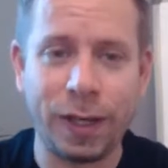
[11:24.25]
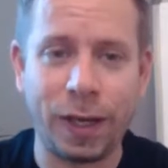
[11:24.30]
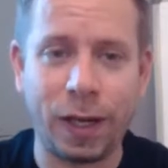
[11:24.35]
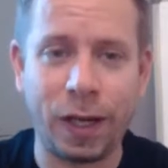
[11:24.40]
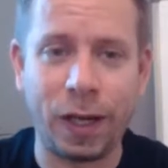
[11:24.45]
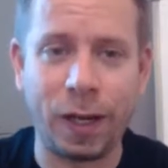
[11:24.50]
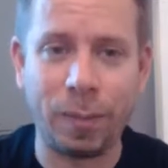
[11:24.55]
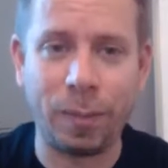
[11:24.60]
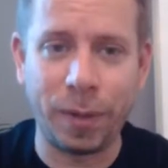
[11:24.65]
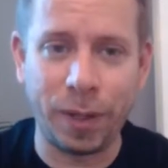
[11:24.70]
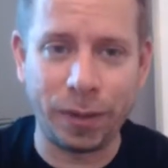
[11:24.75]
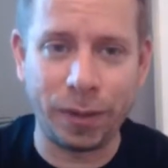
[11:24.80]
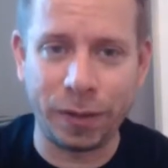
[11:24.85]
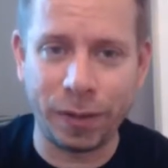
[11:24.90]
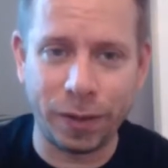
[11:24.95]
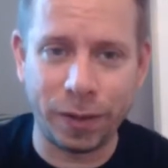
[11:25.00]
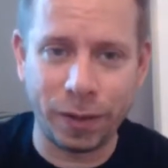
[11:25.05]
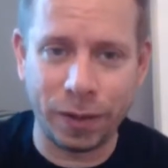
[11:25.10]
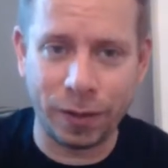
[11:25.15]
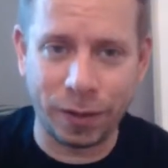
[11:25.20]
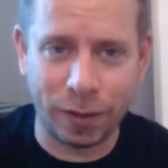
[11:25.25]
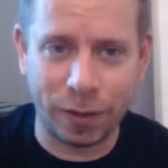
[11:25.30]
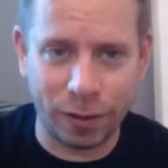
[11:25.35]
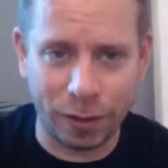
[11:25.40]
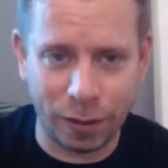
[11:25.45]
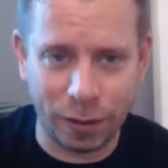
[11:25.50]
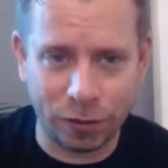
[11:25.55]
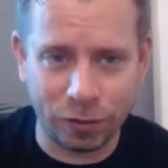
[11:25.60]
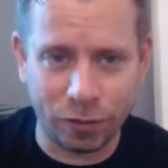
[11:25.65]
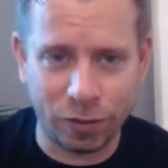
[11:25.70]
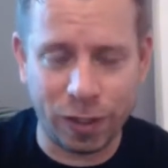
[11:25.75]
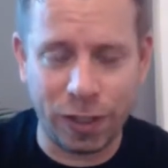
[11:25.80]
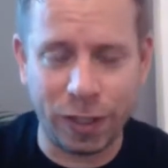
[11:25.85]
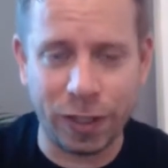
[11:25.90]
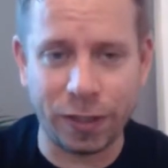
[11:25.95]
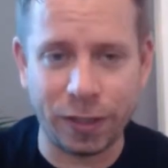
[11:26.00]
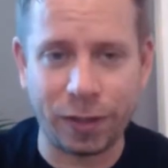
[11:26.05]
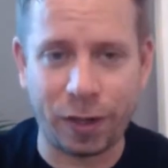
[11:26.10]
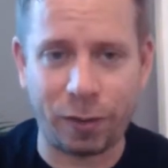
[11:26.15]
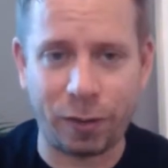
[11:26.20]
But it's
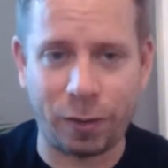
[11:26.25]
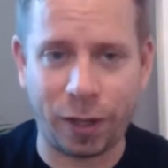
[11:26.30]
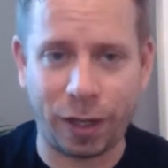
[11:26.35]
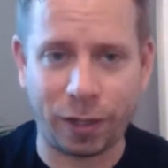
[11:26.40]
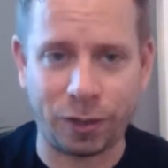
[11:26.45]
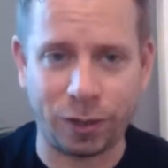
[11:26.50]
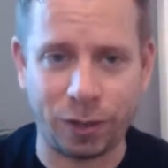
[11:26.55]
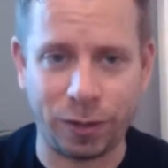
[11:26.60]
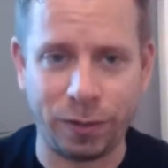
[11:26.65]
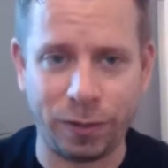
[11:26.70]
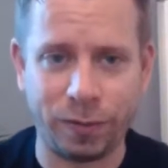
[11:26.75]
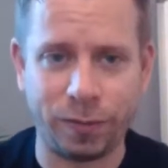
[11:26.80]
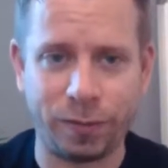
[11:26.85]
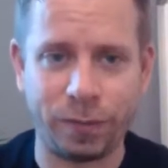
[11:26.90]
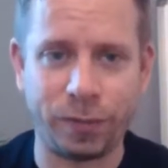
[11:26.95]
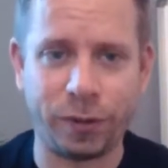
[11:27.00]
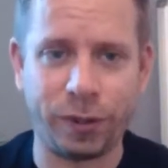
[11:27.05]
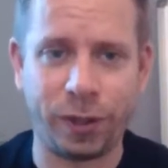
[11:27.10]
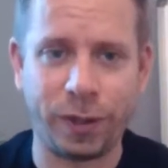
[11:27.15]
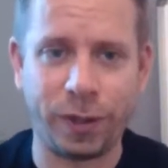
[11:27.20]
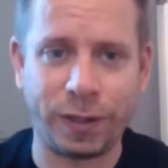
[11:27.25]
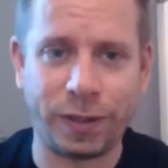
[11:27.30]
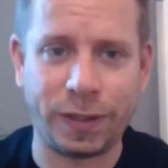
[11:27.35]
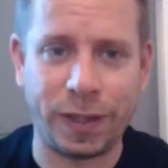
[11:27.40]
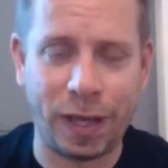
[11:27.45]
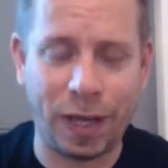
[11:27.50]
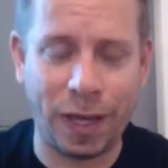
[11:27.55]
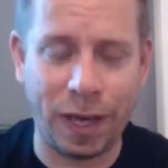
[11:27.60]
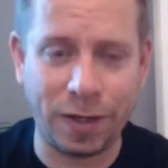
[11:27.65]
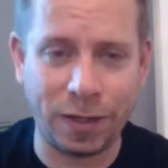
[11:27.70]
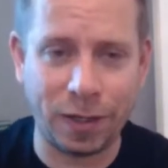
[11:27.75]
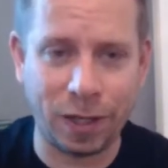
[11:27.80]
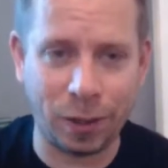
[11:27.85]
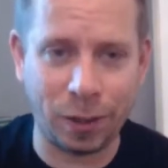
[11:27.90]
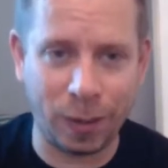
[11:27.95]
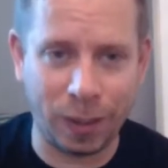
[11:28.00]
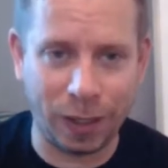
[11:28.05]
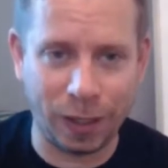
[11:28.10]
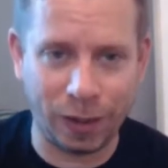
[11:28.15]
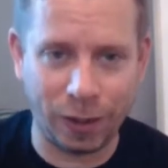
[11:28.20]
really a direction. So it's the head
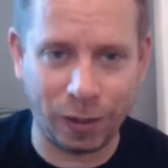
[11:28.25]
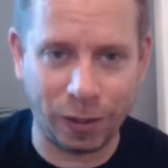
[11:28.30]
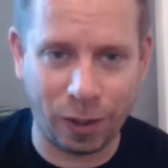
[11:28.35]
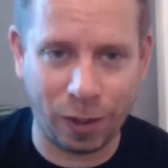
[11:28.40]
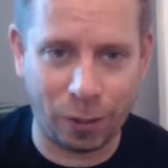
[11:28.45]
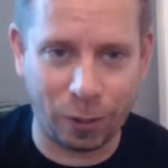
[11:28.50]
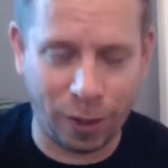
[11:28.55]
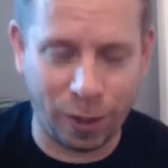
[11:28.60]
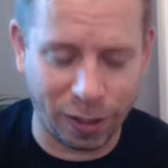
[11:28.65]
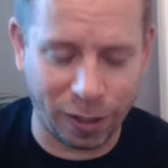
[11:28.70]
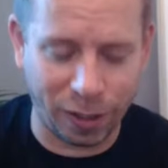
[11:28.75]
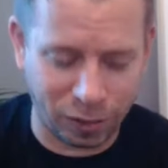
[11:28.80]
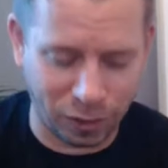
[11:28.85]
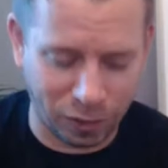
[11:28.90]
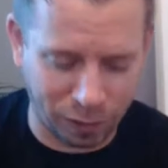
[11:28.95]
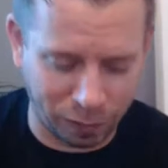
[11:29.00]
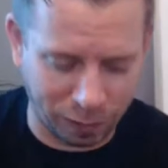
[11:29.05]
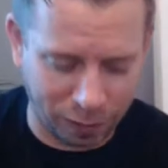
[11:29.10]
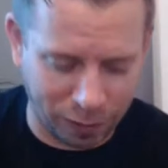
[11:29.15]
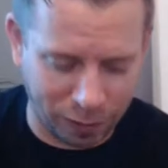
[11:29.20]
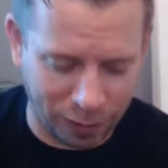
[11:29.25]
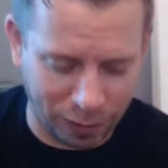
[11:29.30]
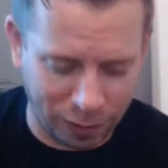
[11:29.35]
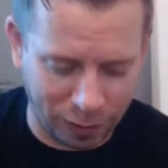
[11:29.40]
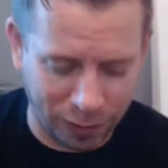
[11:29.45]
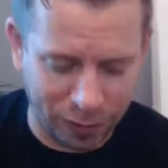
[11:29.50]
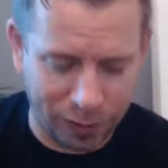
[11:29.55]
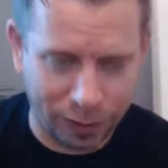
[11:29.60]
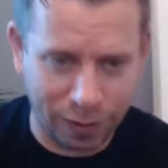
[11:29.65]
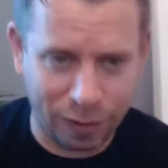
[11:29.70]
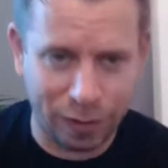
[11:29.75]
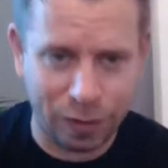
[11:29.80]
going in the direction of the knee